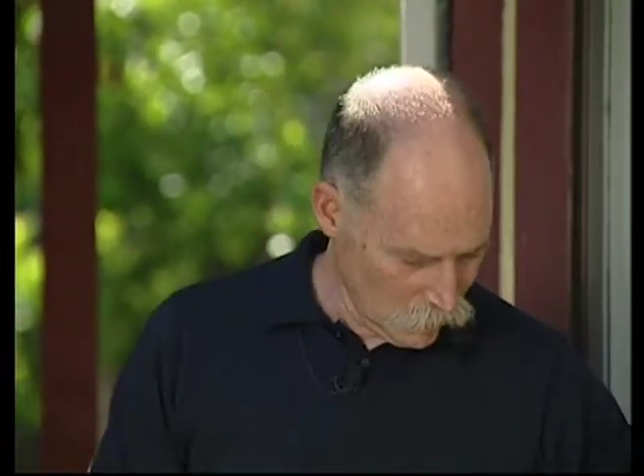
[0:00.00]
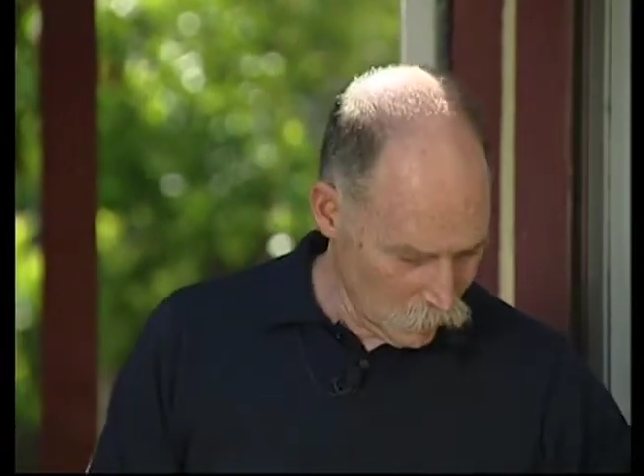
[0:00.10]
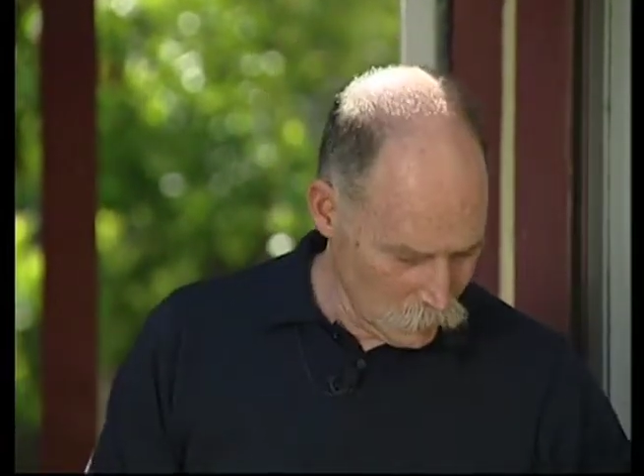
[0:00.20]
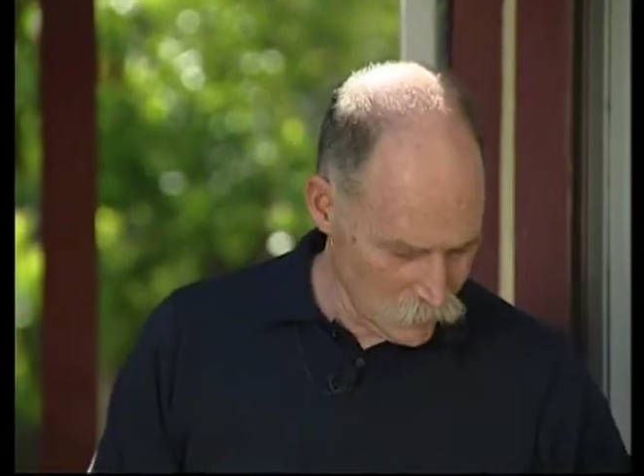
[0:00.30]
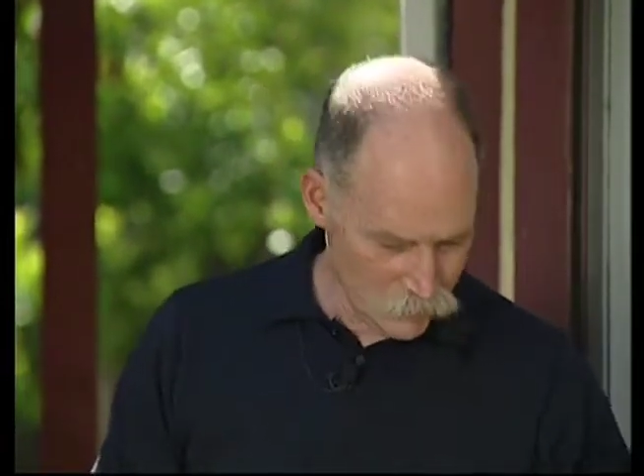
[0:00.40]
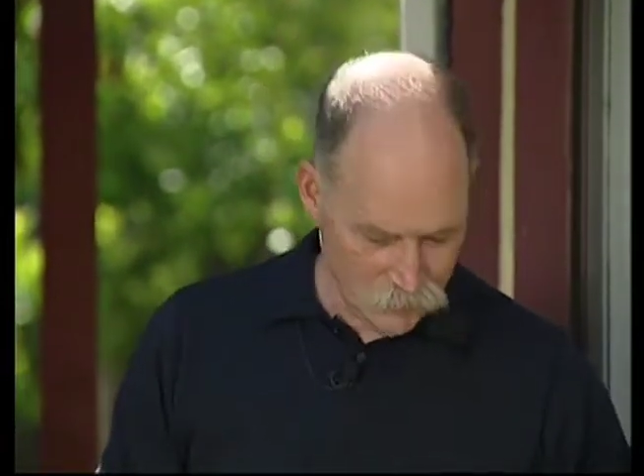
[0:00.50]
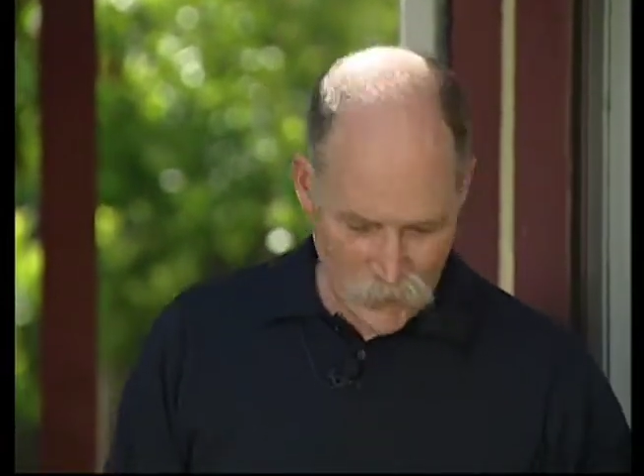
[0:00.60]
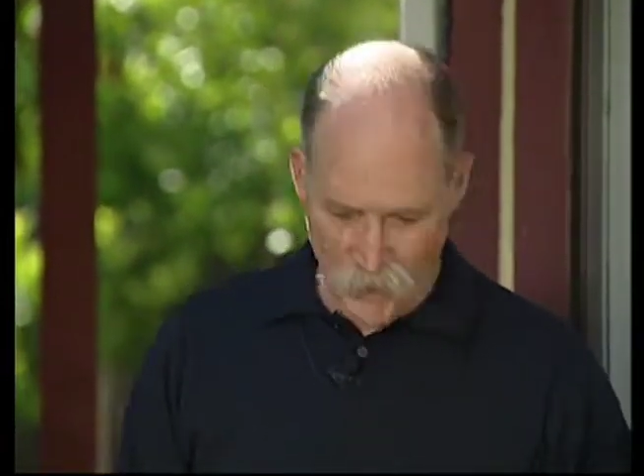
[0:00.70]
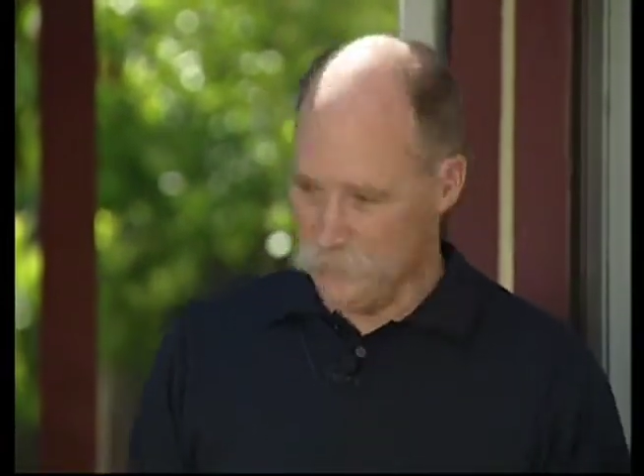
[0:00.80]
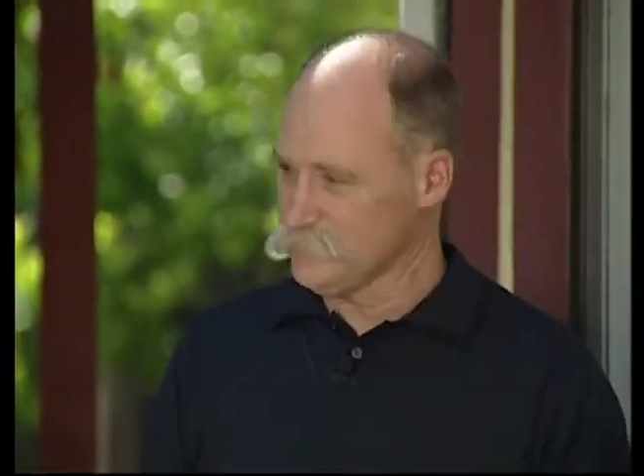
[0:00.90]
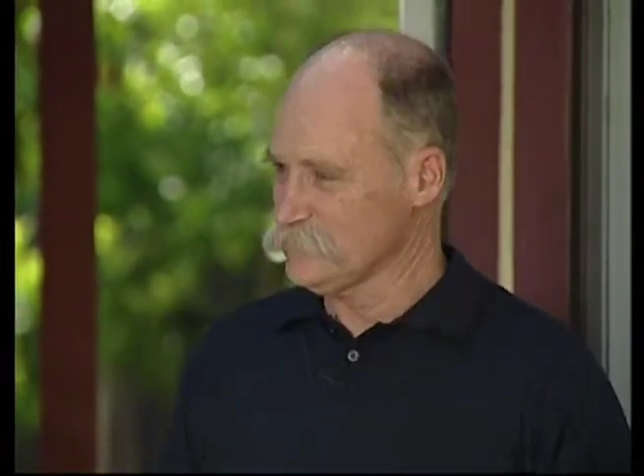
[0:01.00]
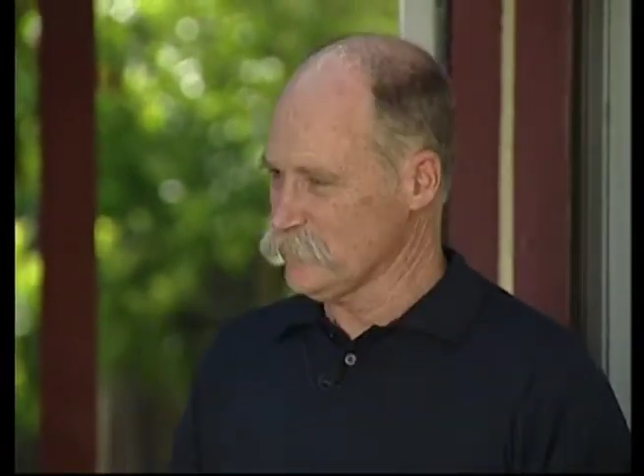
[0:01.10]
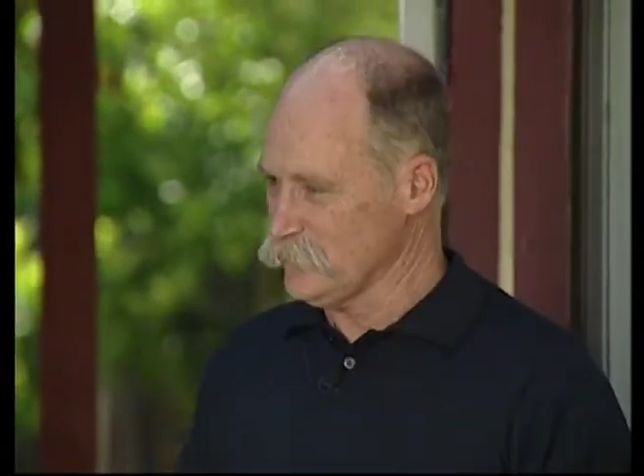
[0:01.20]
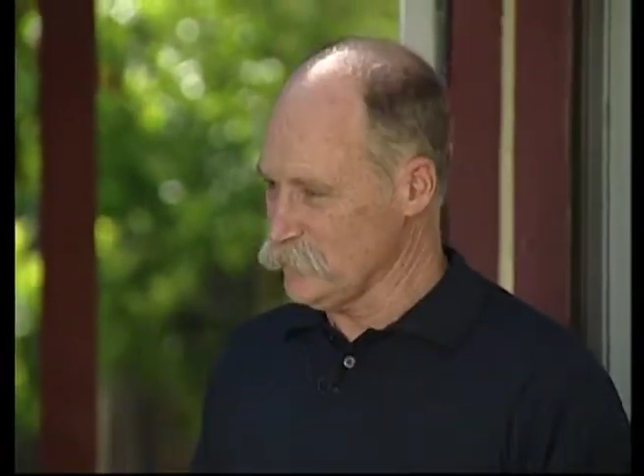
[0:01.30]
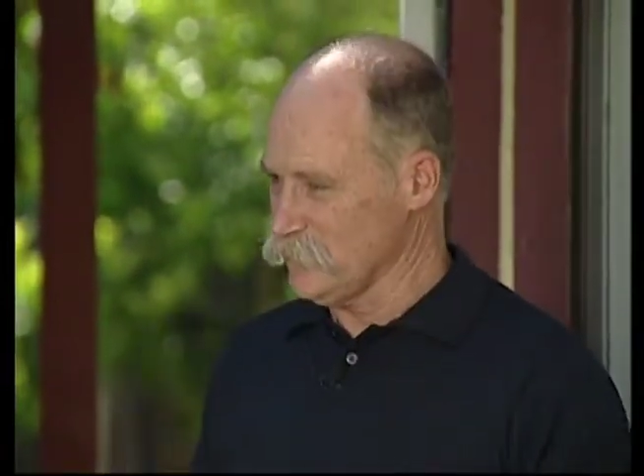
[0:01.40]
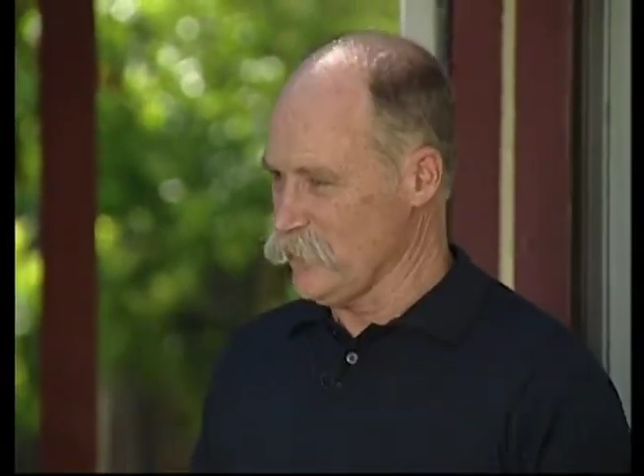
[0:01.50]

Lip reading: opening the valves, turning it